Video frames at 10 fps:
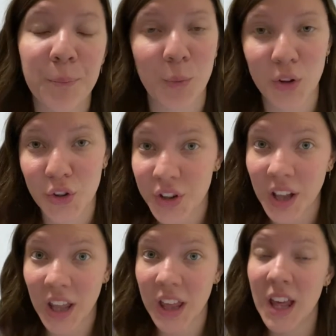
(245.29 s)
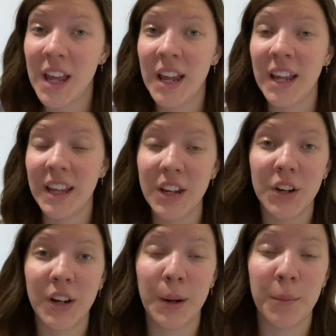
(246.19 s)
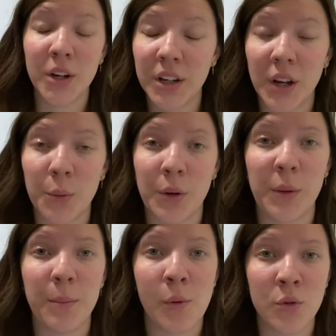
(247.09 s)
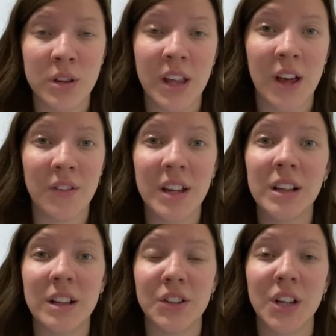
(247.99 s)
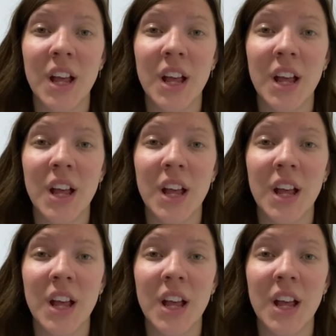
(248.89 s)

But just like here in America, where we mostly have English,